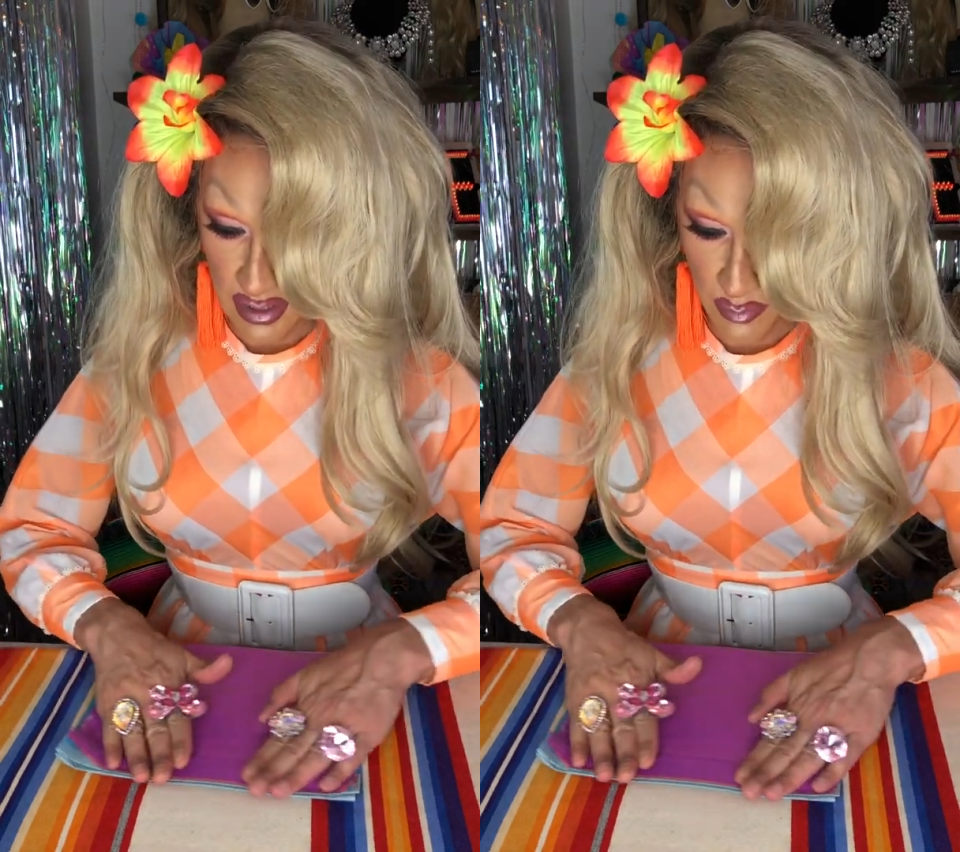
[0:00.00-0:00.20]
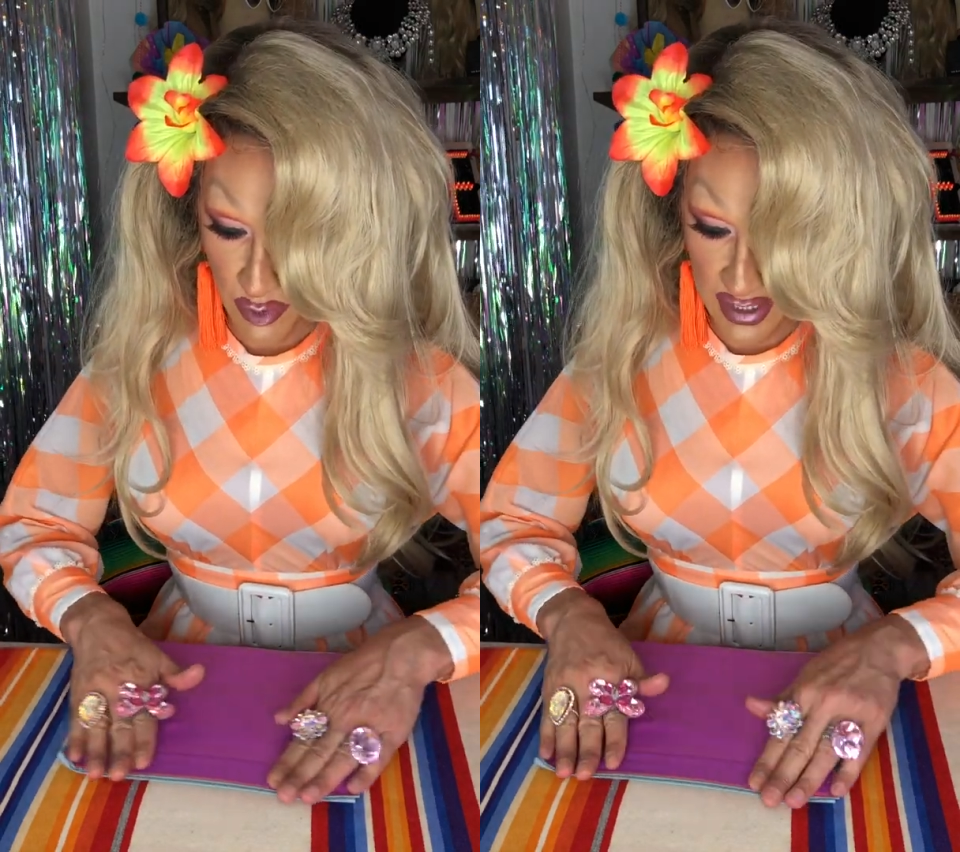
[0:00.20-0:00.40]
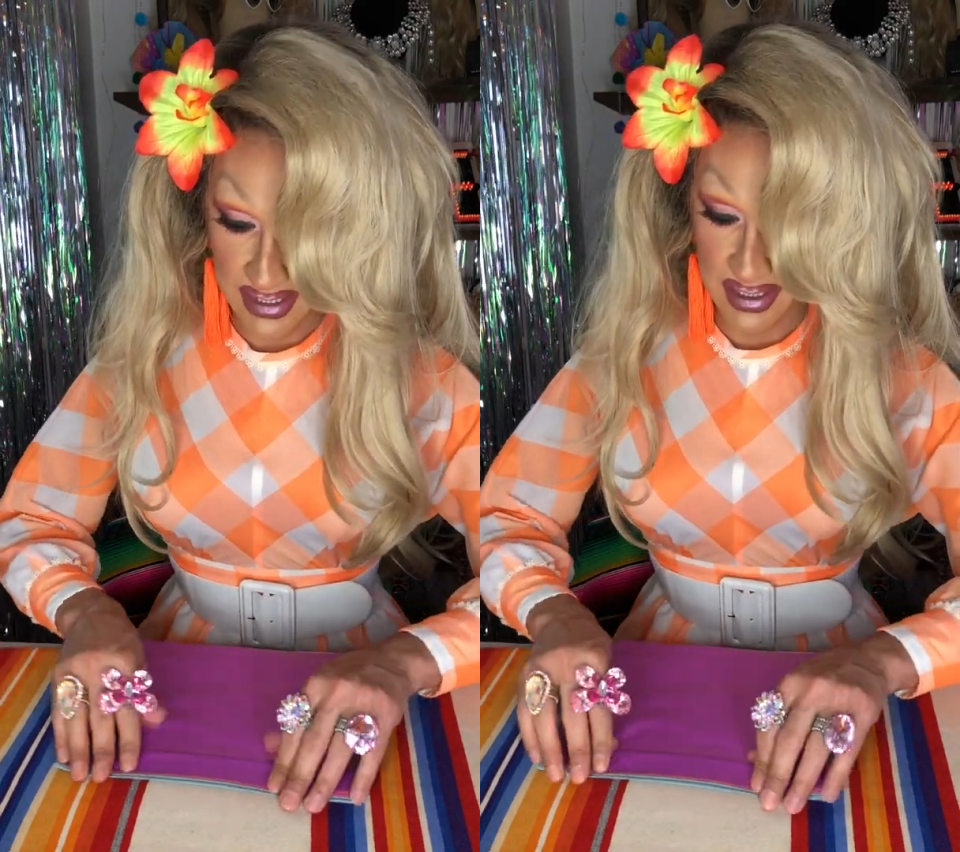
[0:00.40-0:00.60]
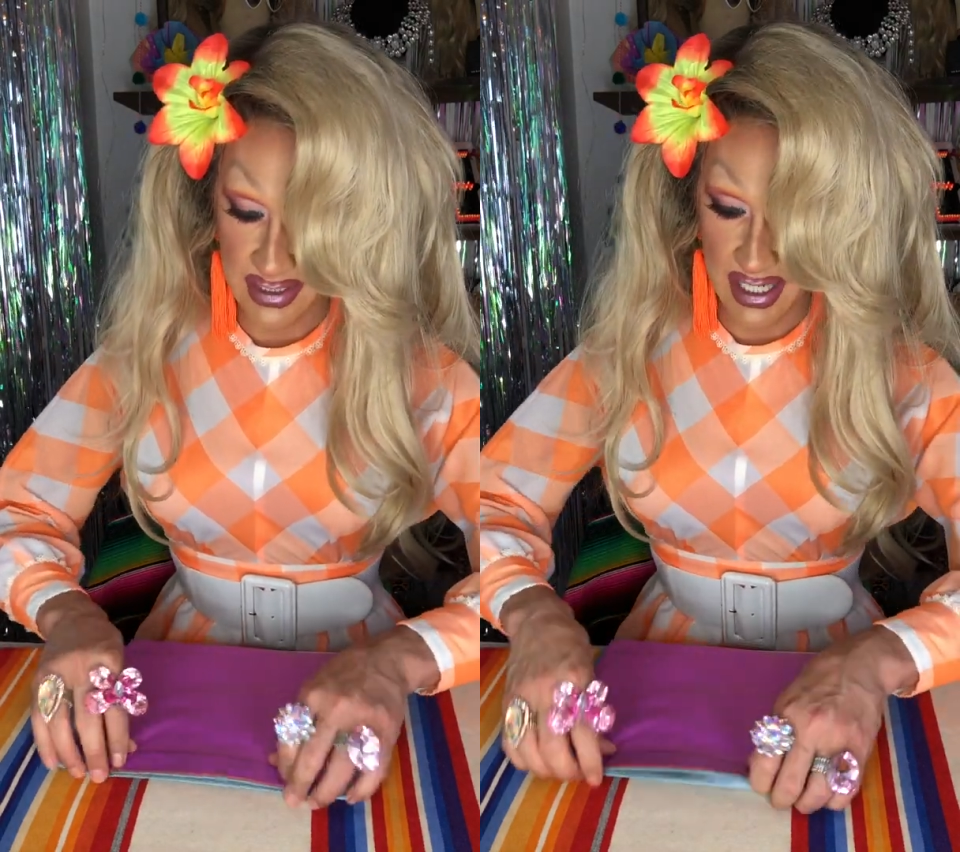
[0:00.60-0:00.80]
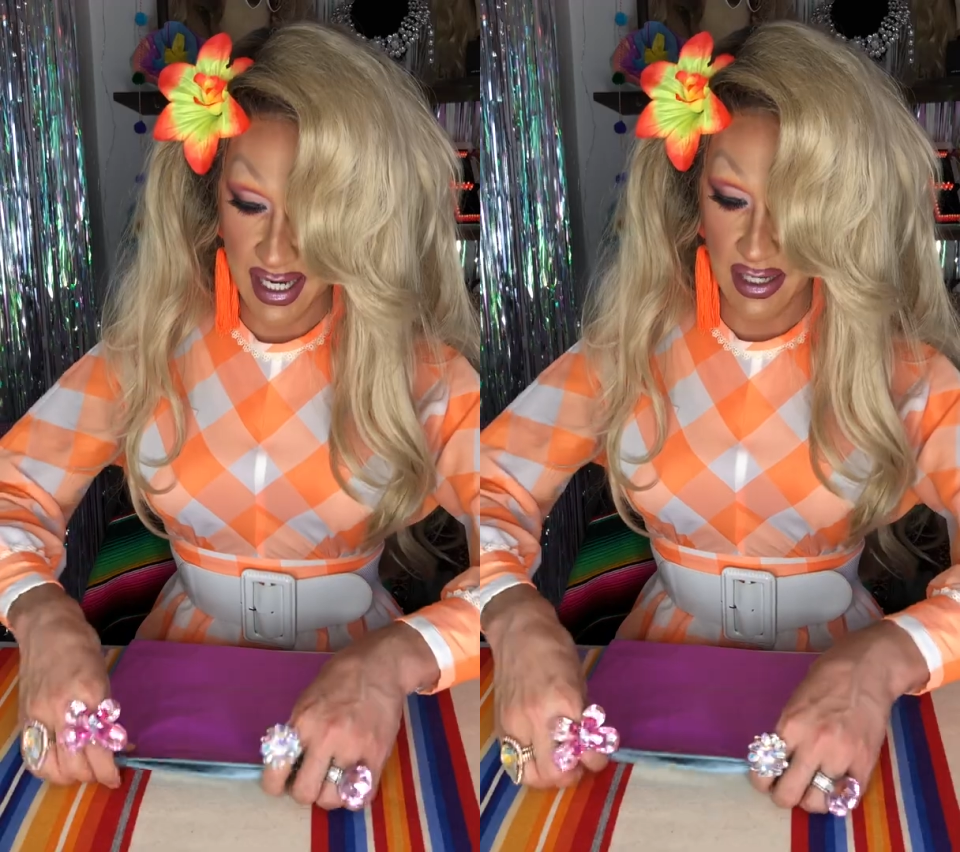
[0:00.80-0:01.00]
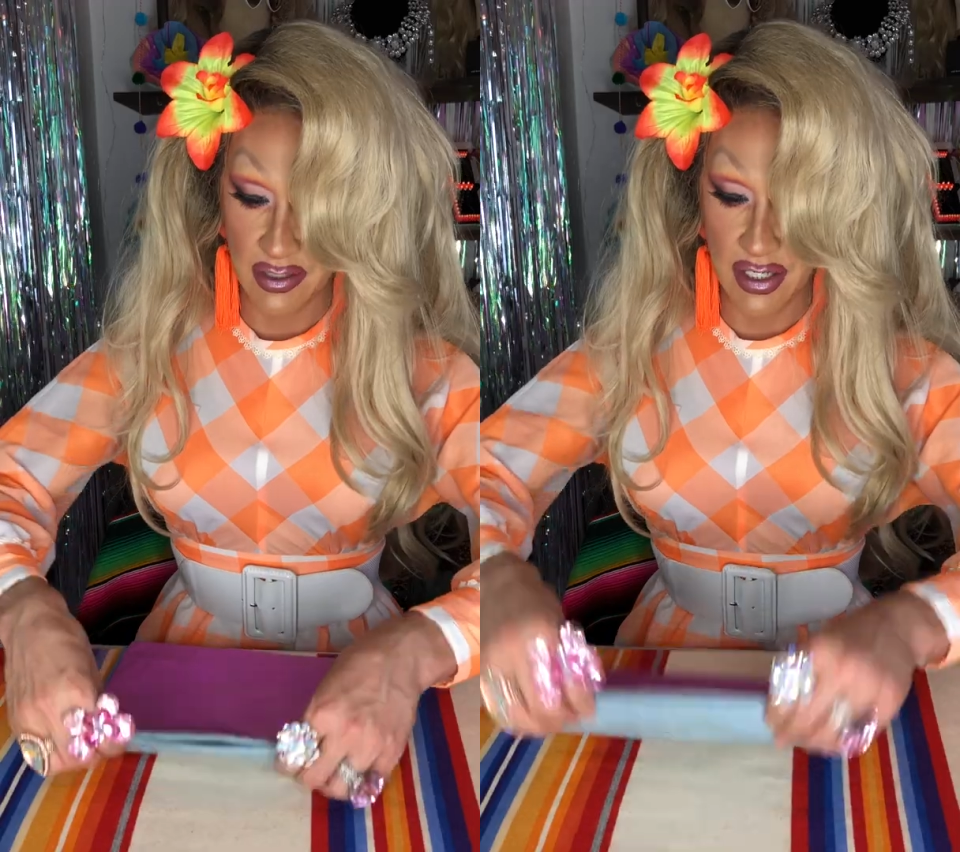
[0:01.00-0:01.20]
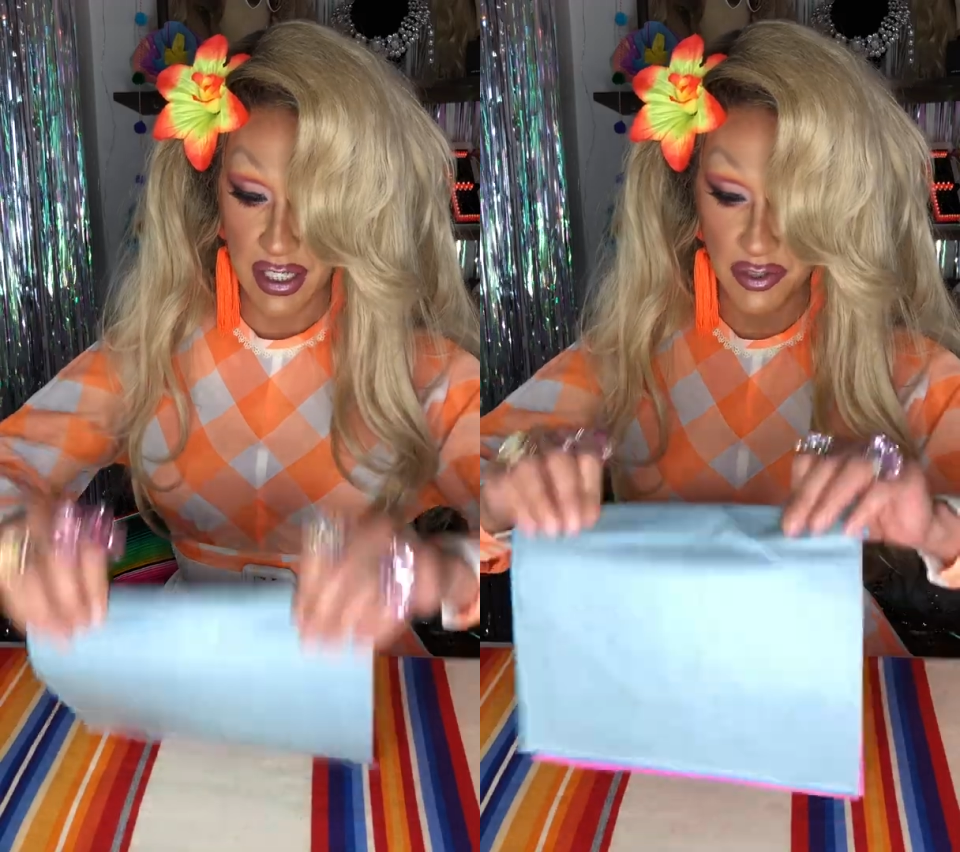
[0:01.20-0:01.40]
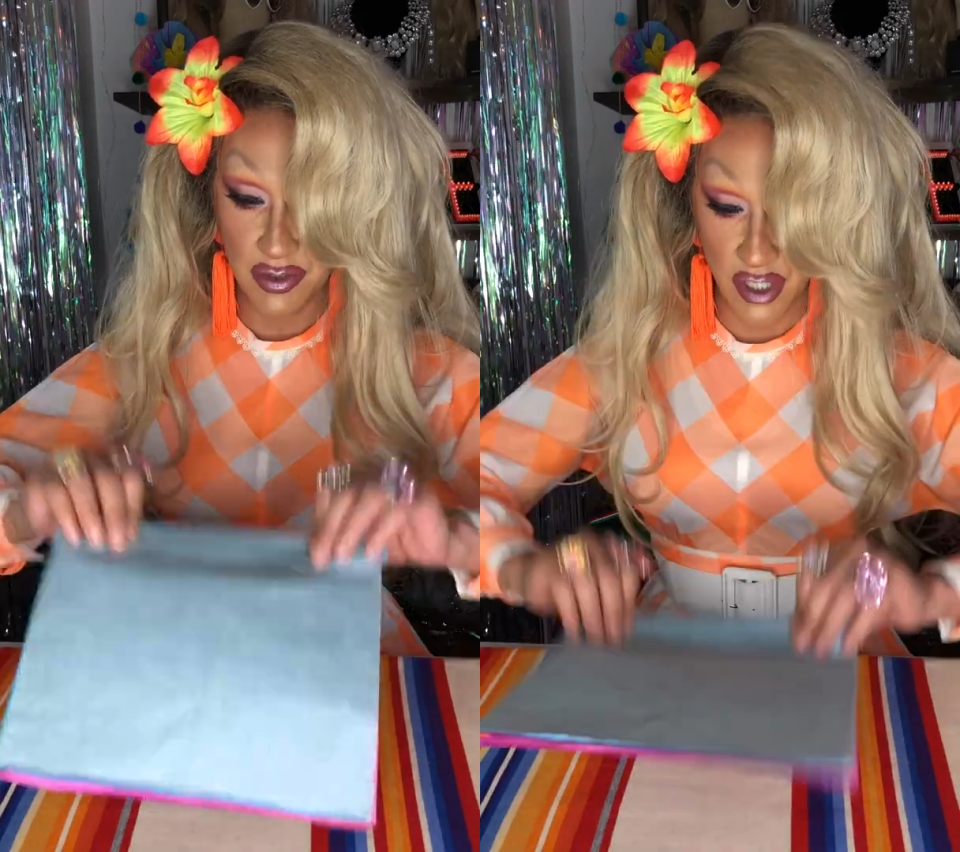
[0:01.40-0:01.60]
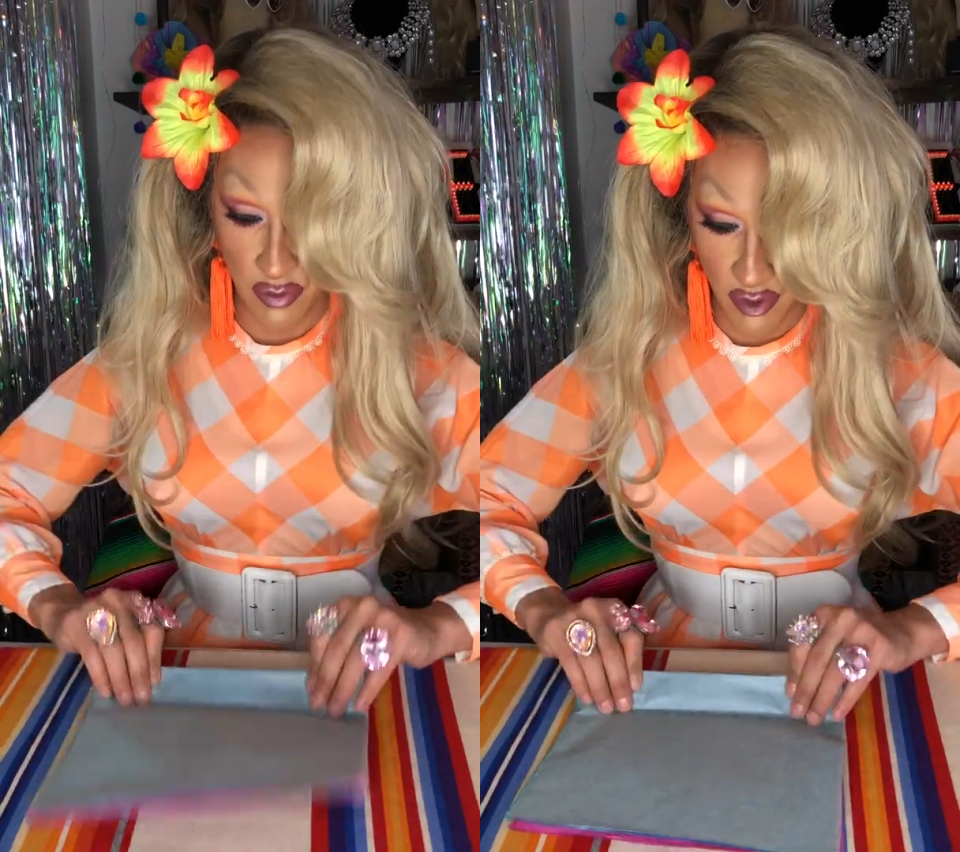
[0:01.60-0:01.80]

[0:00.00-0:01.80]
press it down, and you go